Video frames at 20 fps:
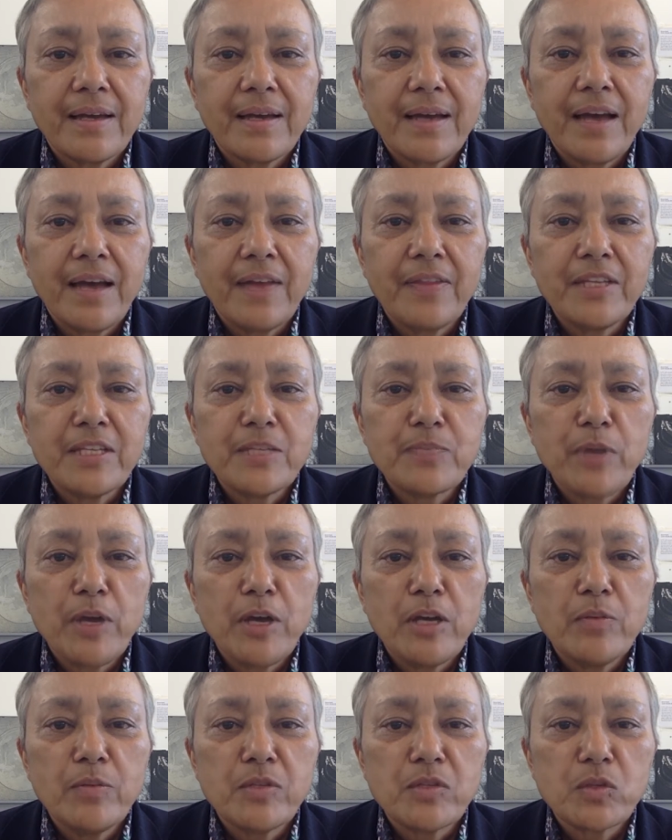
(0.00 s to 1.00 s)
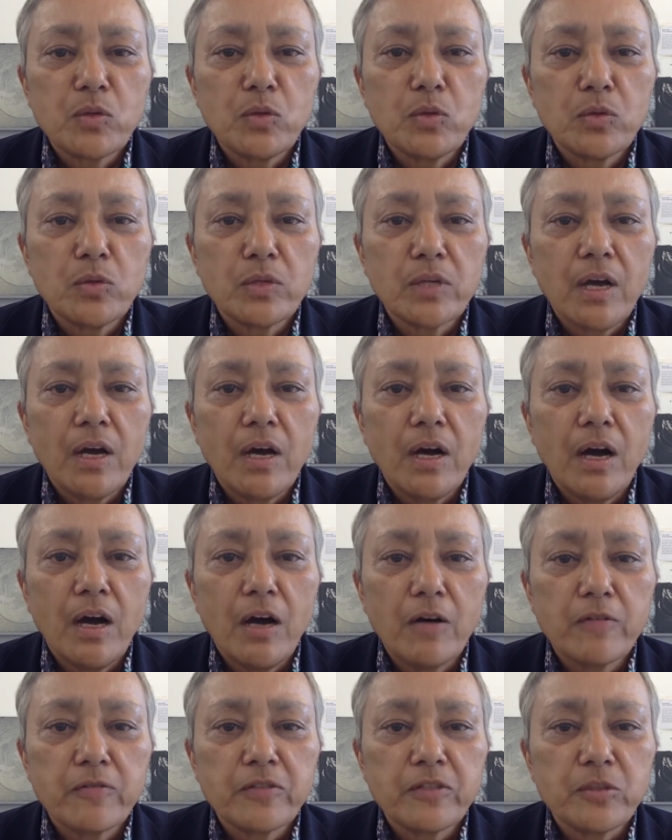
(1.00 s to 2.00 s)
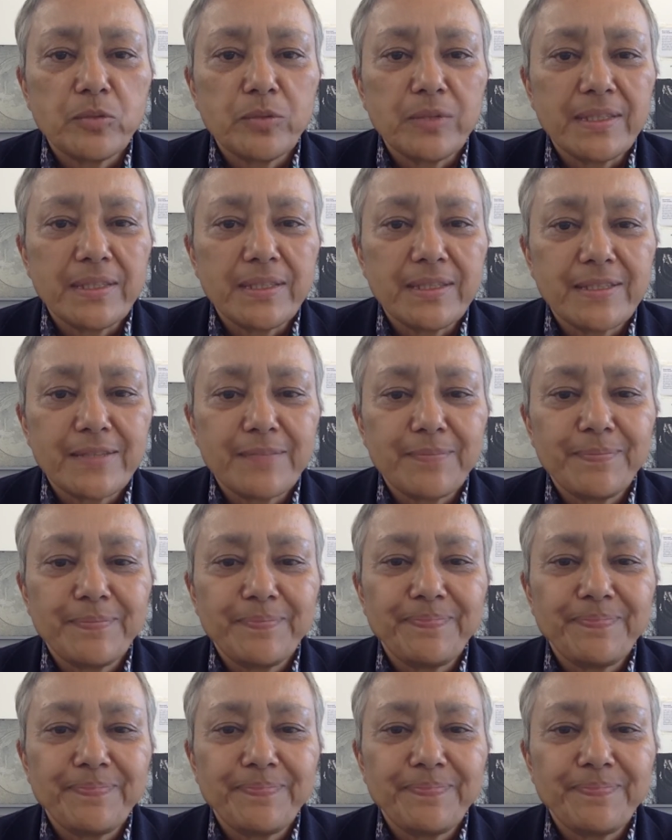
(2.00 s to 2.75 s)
And this poem is called Afterwards.